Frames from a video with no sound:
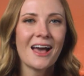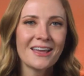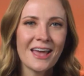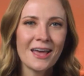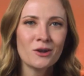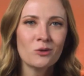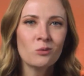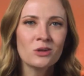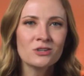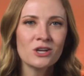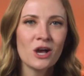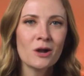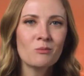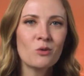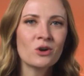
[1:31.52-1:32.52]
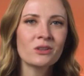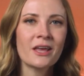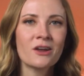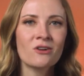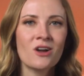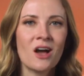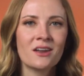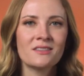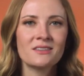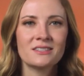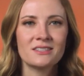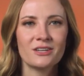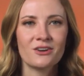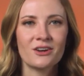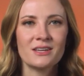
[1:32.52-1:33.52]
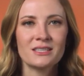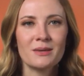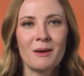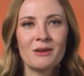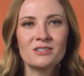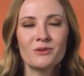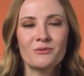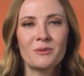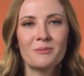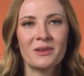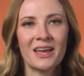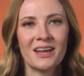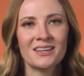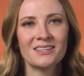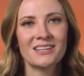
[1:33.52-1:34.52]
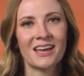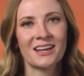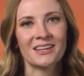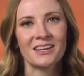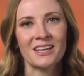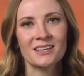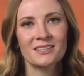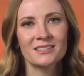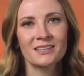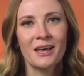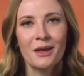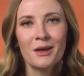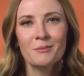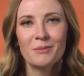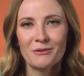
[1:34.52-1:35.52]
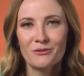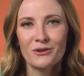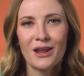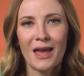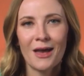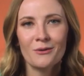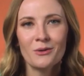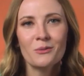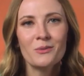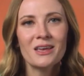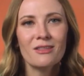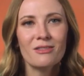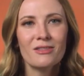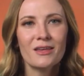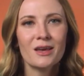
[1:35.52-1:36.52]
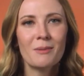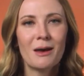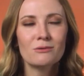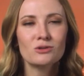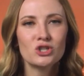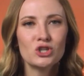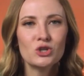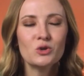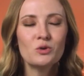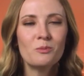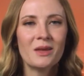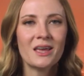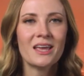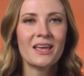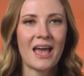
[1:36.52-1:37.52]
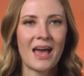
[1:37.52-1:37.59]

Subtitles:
Again, we'll talk more later on in the series about different planning techniques, but for now, we can think about two big